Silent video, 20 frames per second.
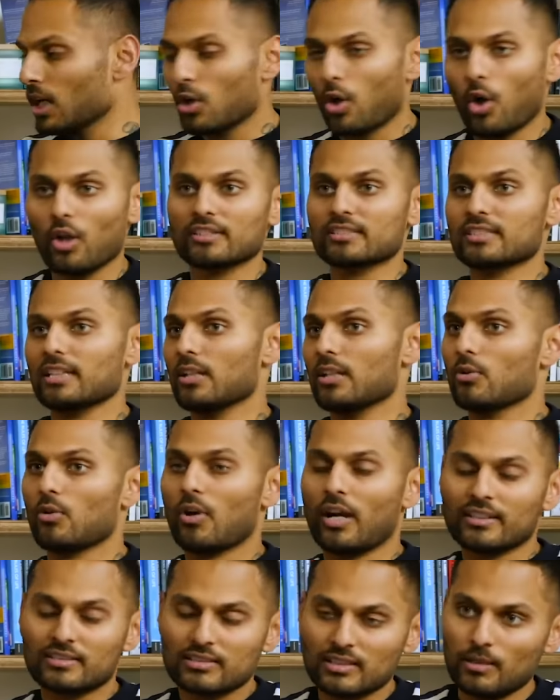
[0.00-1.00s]
content or
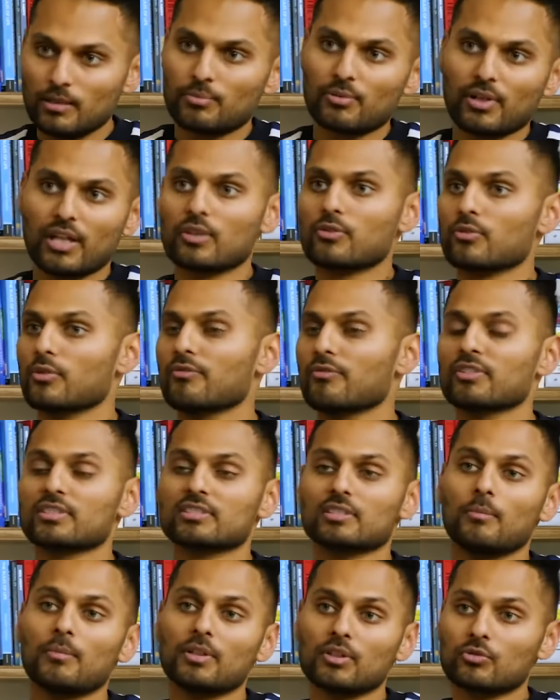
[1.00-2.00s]
I see a breakthrough for
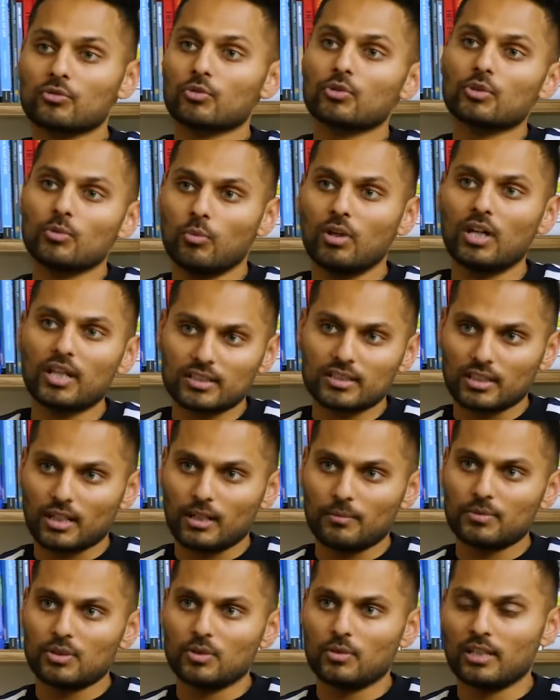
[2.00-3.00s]
someone through the work that
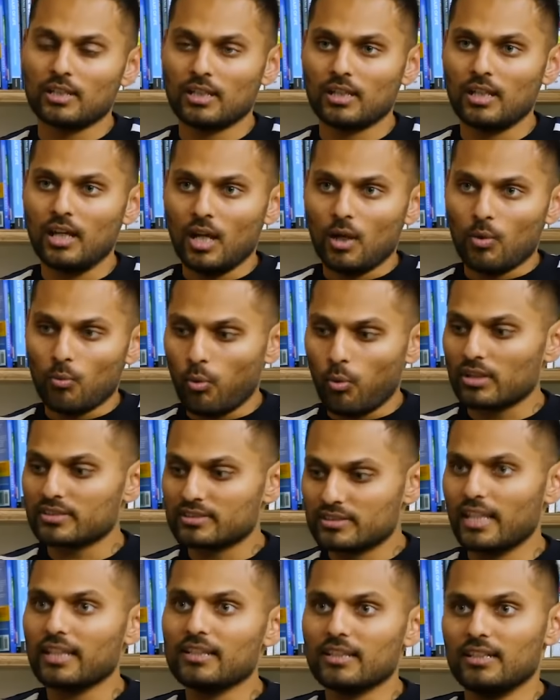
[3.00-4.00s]
I'm doing,
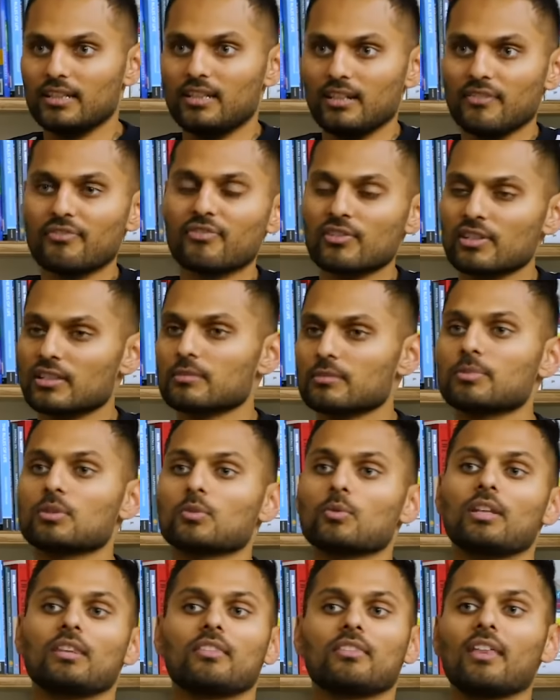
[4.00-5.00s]
what's then the difference
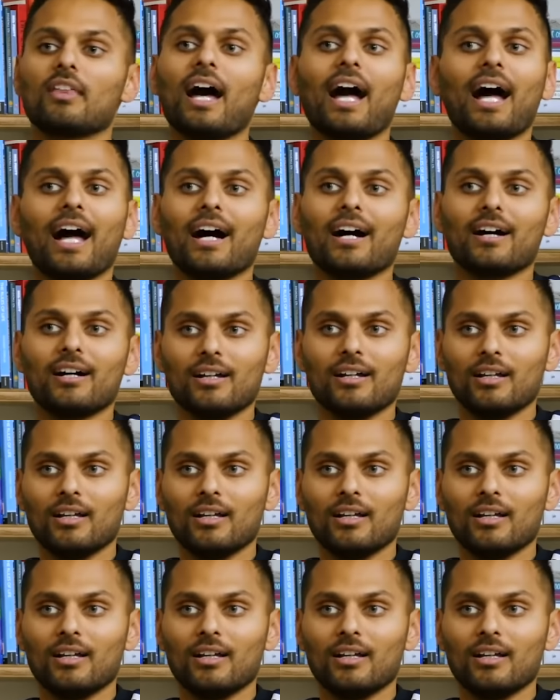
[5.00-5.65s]
between that?